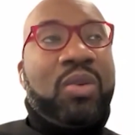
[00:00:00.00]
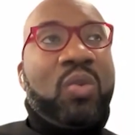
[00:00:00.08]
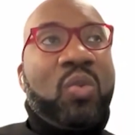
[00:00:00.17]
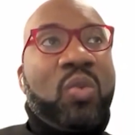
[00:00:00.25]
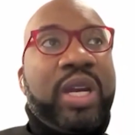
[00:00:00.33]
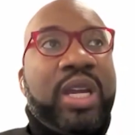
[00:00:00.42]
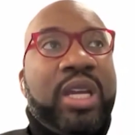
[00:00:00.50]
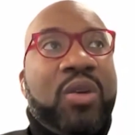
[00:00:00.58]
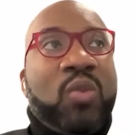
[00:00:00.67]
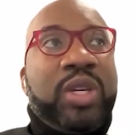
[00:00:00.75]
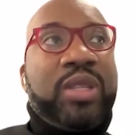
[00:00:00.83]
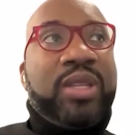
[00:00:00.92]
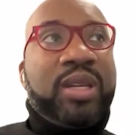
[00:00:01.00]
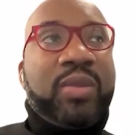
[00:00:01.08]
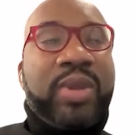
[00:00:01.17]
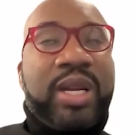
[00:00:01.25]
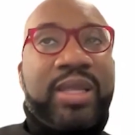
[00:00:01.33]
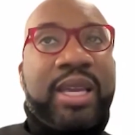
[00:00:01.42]
when we think
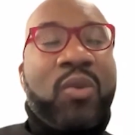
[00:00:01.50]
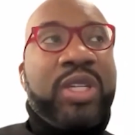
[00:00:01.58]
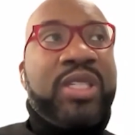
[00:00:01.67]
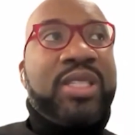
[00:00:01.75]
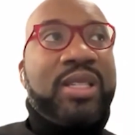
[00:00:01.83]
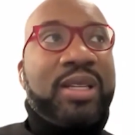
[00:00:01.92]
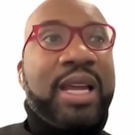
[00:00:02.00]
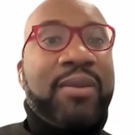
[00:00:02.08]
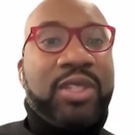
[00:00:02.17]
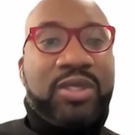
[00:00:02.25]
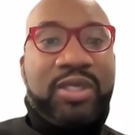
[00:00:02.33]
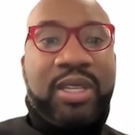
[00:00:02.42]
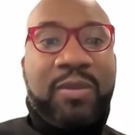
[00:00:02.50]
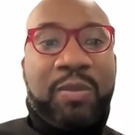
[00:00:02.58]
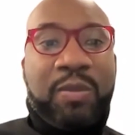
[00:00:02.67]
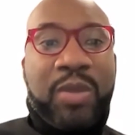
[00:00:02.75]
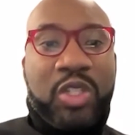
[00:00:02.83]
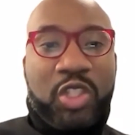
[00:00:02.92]
about that, we still have the
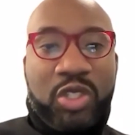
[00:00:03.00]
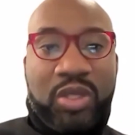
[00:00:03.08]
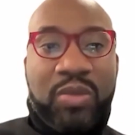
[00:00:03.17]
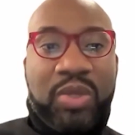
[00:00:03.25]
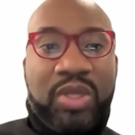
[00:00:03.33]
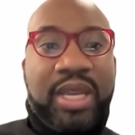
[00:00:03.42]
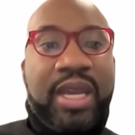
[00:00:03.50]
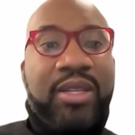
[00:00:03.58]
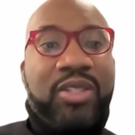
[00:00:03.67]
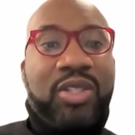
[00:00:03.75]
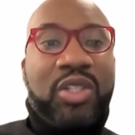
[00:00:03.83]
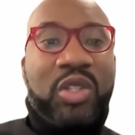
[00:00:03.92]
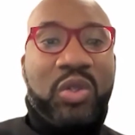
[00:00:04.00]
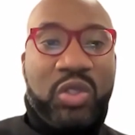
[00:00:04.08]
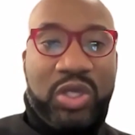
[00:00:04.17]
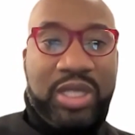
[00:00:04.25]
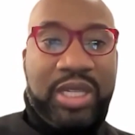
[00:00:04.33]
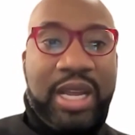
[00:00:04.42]
same mission, but the
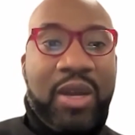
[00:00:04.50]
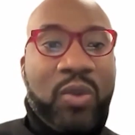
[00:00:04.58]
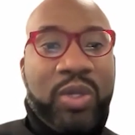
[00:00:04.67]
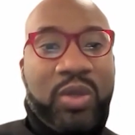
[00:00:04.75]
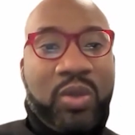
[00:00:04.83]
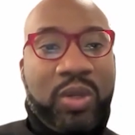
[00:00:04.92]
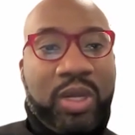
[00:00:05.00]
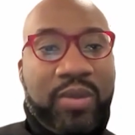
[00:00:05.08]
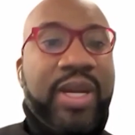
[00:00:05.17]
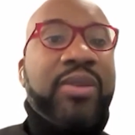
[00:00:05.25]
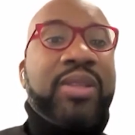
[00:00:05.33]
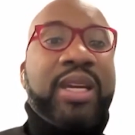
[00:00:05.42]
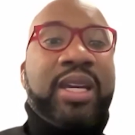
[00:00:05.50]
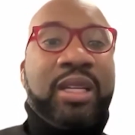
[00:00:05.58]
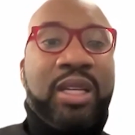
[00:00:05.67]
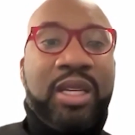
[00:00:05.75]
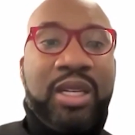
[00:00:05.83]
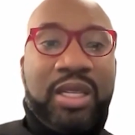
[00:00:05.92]
execution and how we're going about that
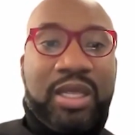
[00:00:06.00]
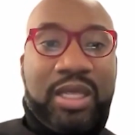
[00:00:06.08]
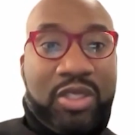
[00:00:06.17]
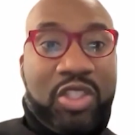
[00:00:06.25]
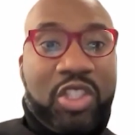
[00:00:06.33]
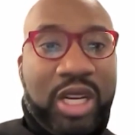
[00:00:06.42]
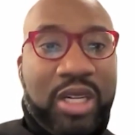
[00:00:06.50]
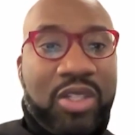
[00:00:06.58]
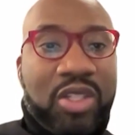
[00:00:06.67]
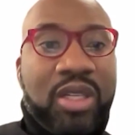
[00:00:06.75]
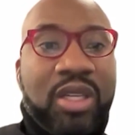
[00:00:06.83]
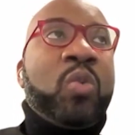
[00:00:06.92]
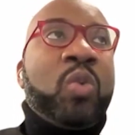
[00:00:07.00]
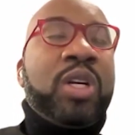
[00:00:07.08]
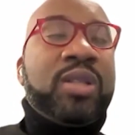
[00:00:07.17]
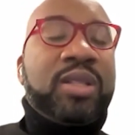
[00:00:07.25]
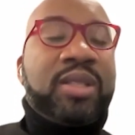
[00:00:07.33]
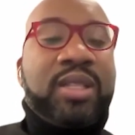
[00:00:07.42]
is changing. One
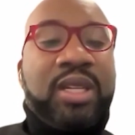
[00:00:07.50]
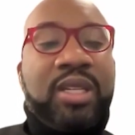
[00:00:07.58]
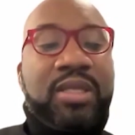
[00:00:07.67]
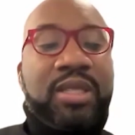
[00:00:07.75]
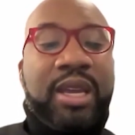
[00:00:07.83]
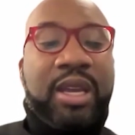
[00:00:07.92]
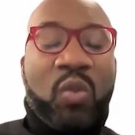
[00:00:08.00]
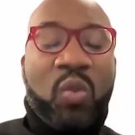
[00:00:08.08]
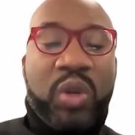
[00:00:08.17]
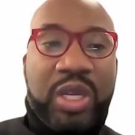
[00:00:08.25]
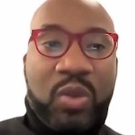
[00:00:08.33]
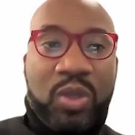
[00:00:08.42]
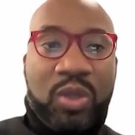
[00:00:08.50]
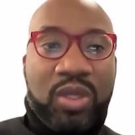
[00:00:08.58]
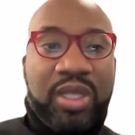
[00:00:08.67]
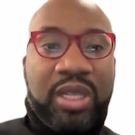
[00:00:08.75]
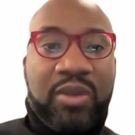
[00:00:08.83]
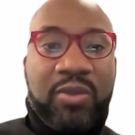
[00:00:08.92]
of the things that we were
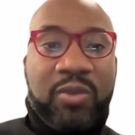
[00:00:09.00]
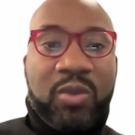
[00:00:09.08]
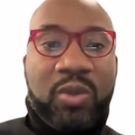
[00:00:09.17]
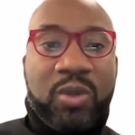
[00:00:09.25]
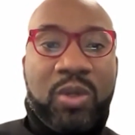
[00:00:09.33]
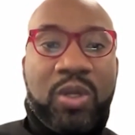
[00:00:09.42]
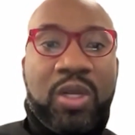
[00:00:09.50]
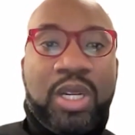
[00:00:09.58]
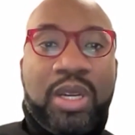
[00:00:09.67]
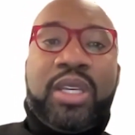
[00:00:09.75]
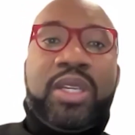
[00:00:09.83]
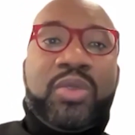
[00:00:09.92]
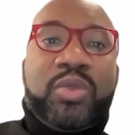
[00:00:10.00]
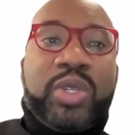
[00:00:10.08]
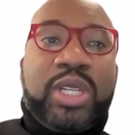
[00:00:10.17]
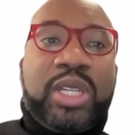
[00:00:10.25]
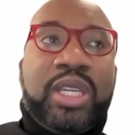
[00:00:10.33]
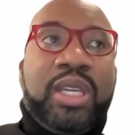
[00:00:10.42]
looking for is
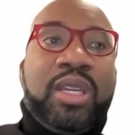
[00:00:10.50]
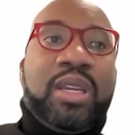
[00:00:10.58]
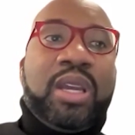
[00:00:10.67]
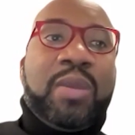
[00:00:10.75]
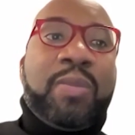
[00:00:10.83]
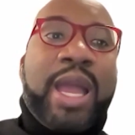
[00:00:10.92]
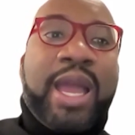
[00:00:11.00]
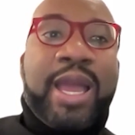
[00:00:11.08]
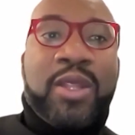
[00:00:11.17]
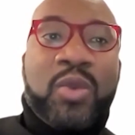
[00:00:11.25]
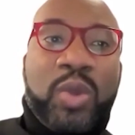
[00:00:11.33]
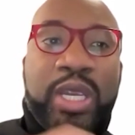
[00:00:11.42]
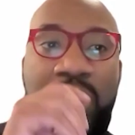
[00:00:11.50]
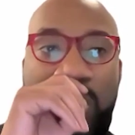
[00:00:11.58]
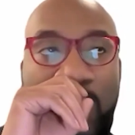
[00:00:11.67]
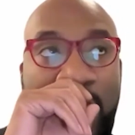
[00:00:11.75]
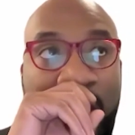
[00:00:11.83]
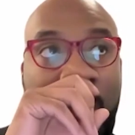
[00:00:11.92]
really a pathway
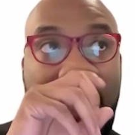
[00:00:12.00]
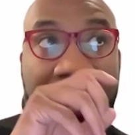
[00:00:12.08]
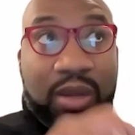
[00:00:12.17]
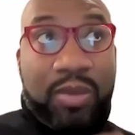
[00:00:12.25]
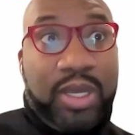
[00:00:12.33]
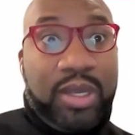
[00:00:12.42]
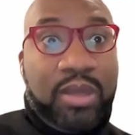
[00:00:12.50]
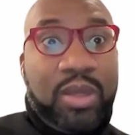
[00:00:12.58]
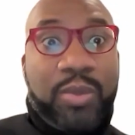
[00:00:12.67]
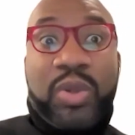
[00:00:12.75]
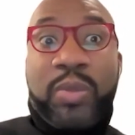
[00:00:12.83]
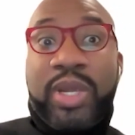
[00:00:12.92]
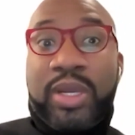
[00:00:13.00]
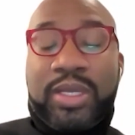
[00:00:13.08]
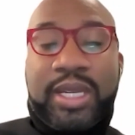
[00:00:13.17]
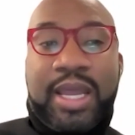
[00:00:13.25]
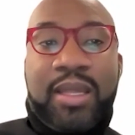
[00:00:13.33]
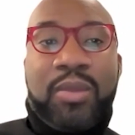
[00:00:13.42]
to us becoming the premier
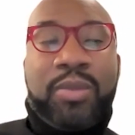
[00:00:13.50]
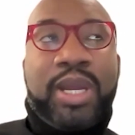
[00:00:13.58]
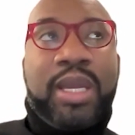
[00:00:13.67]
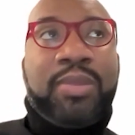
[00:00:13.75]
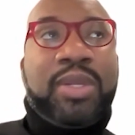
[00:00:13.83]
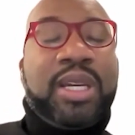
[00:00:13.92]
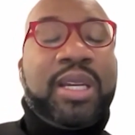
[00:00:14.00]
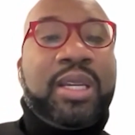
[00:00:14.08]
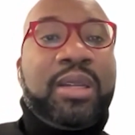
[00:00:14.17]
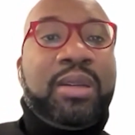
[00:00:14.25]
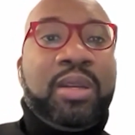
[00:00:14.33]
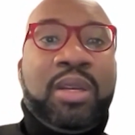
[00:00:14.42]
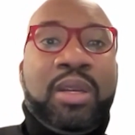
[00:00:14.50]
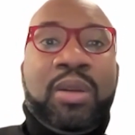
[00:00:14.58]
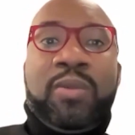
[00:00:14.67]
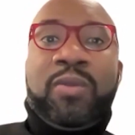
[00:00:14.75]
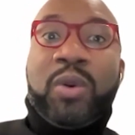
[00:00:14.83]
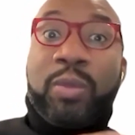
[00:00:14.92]
talent pipeline
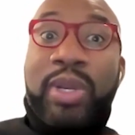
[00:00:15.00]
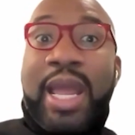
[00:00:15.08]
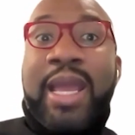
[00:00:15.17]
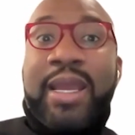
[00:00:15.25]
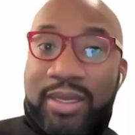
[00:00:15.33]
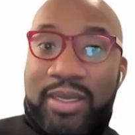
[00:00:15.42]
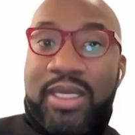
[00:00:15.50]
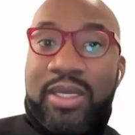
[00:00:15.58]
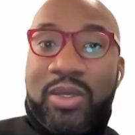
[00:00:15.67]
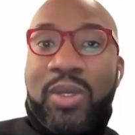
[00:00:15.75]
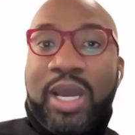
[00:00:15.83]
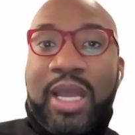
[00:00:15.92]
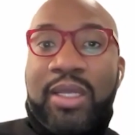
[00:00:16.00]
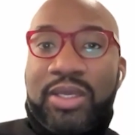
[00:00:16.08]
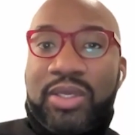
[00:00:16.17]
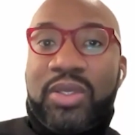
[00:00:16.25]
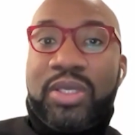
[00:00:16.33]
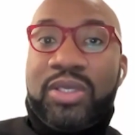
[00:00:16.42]
for Black and Latino
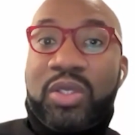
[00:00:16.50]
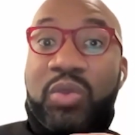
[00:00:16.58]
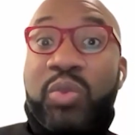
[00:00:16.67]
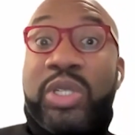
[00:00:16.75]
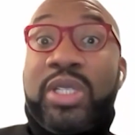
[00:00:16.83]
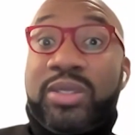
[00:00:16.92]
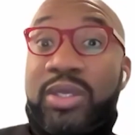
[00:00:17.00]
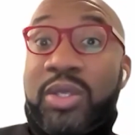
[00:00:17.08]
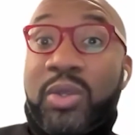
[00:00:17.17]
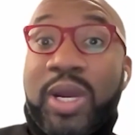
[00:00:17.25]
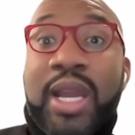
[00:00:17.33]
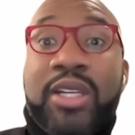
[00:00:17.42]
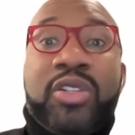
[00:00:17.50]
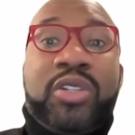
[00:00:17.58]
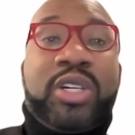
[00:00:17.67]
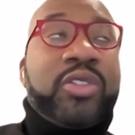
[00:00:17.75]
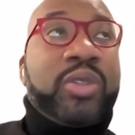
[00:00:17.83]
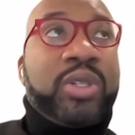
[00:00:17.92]
college students to really secure high
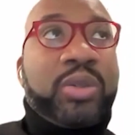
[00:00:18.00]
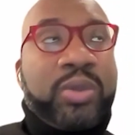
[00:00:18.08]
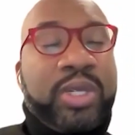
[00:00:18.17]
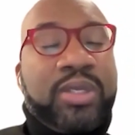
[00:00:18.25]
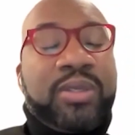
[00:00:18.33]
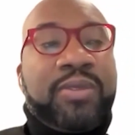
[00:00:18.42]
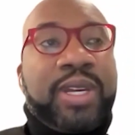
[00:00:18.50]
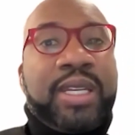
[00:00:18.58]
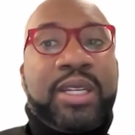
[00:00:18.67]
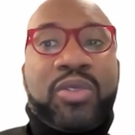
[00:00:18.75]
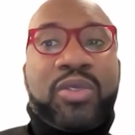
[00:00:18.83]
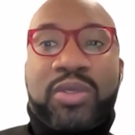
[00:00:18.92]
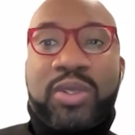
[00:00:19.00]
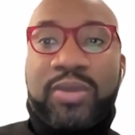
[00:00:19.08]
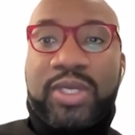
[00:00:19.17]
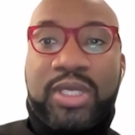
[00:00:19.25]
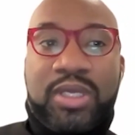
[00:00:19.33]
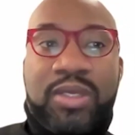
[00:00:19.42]
trajectory careers in financial
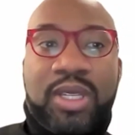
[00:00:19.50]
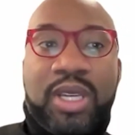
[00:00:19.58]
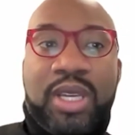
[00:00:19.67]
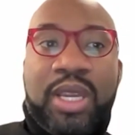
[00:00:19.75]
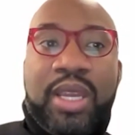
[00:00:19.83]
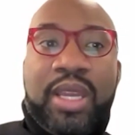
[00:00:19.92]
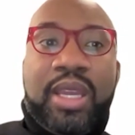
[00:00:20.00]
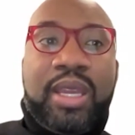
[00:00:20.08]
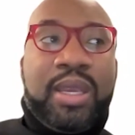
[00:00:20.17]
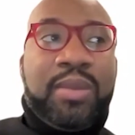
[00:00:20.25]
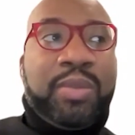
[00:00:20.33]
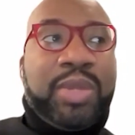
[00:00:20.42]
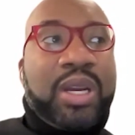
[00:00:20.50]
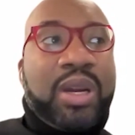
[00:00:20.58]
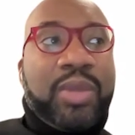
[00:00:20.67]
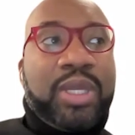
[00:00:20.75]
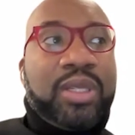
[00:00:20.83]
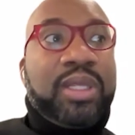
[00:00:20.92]
services and
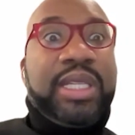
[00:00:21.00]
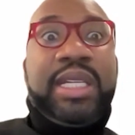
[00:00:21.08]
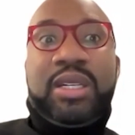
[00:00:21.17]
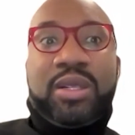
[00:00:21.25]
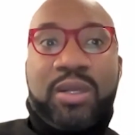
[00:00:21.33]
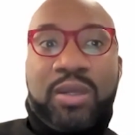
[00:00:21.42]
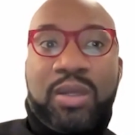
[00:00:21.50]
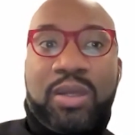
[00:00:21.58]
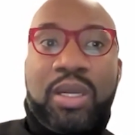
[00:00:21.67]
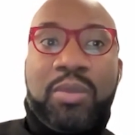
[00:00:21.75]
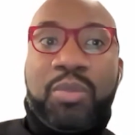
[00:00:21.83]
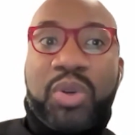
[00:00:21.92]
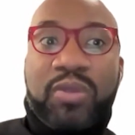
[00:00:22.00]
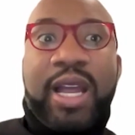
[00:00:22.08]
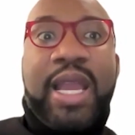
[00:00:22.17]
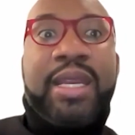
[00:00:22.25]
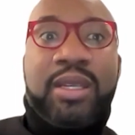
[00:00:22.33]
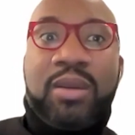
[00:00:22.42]
becoming the leader
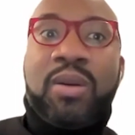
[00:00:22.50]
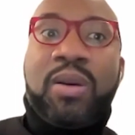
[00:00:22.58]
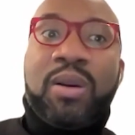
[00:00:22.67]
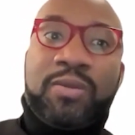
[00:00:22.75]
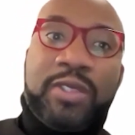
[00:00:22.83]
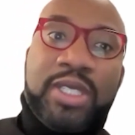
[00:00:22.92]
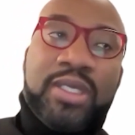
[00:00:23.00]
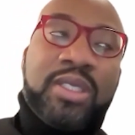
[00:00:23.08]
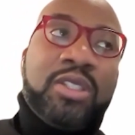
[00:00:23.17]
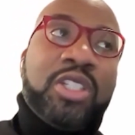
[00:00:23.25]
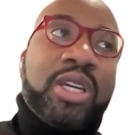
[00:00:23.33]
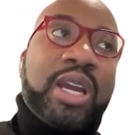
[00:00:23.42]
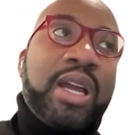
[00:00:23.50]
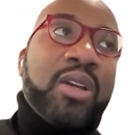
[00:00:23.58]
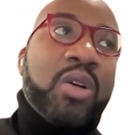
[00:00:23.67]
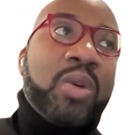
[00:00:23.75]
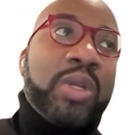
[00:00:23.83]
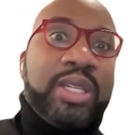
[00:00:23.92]
providing of this in
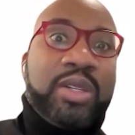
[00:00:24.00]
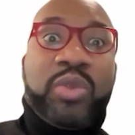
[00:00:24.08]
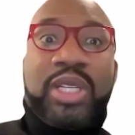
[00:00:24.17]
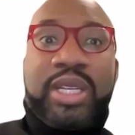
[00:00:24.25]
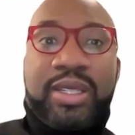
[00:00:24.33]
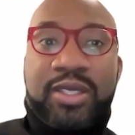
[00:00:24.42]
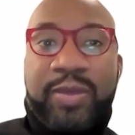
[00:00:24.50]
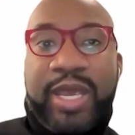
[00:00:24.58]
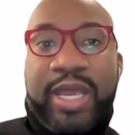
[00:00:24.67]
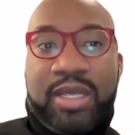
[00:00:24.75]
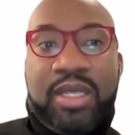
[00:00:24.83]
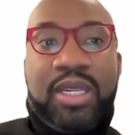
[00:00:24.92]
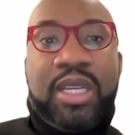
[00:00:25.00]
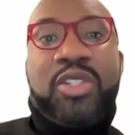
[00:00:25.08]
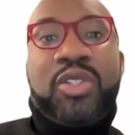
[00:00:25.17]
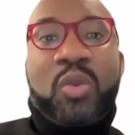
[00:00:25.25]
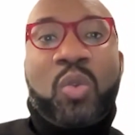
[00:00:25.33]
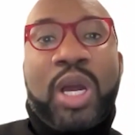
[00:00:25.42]
Chicago and then really expanding
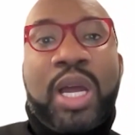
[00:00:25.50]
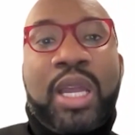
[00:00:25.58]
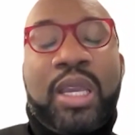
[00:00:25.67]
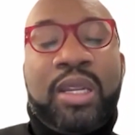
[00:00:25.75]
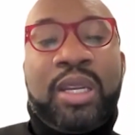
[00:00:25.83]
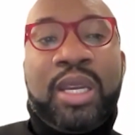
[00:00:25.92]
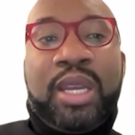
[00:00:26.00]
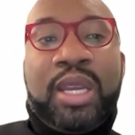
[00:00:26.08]
nationwide.